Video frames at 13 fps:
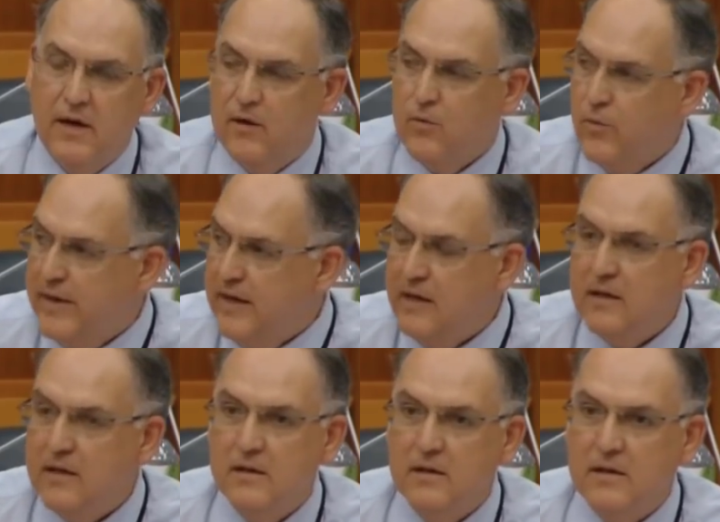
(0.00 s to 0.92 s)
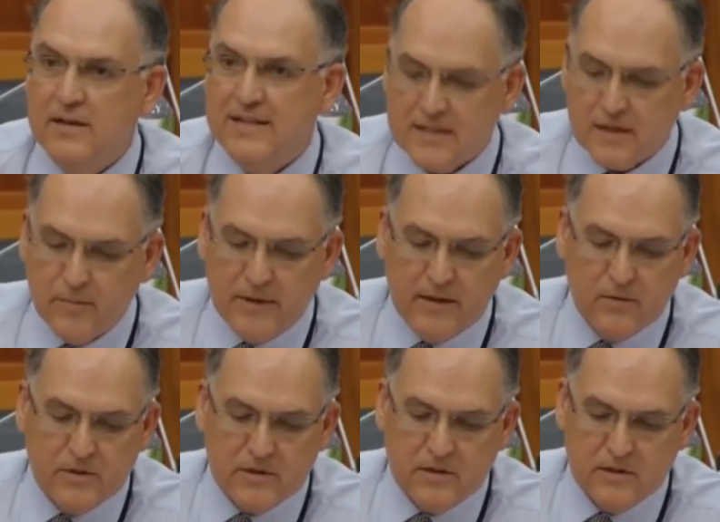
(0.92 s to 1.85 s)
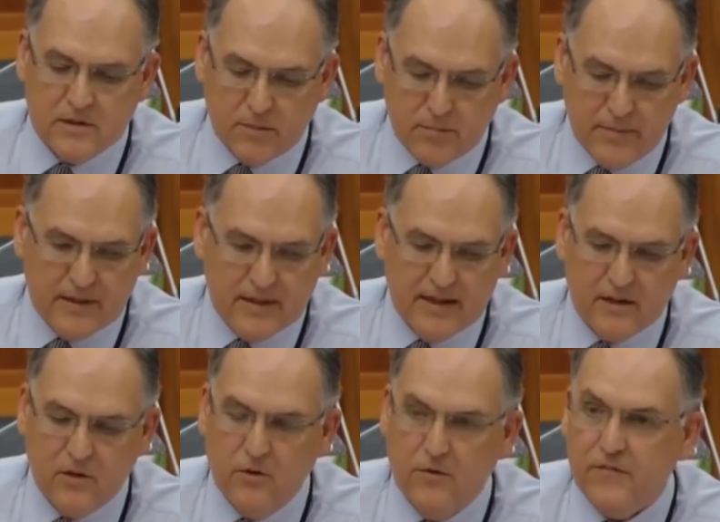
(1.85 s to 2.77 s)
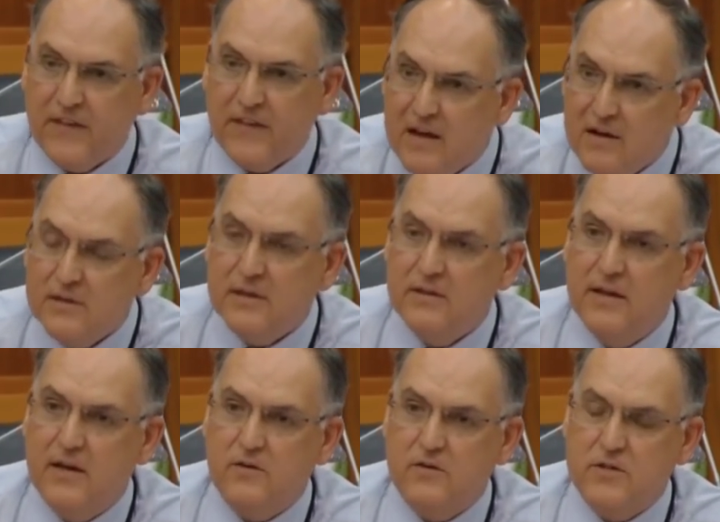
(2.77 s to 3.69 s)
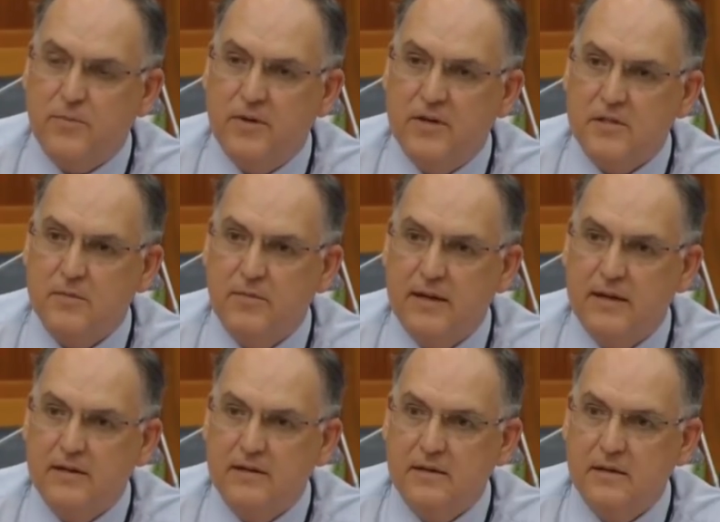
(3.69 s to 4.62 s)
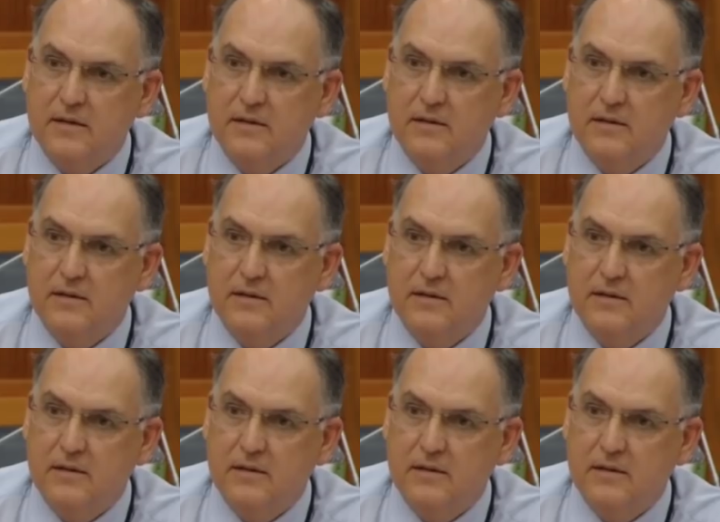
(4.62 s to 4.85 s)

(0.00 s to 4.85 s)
And we, and this committee would submit that you failed in that responsibility.